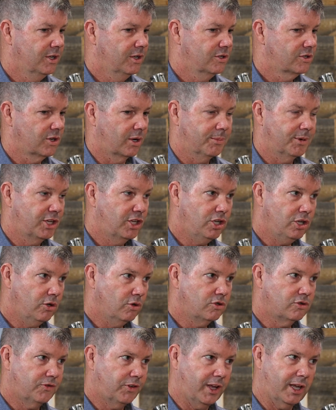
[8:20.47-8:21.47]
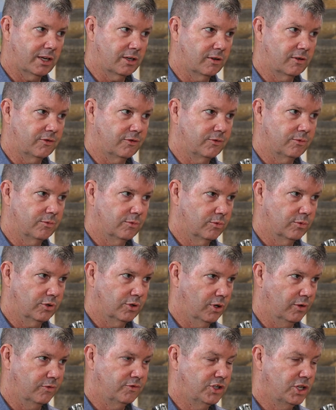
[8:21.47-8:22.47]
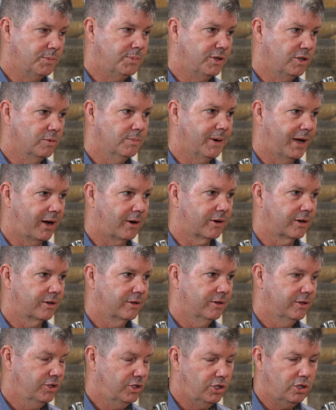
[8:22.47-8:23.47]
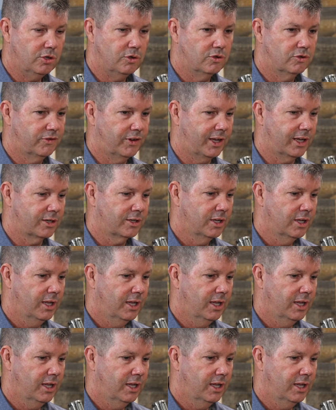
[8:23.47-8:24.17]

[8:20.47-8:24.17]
So I'm a huge fan of GPU power, huge fan.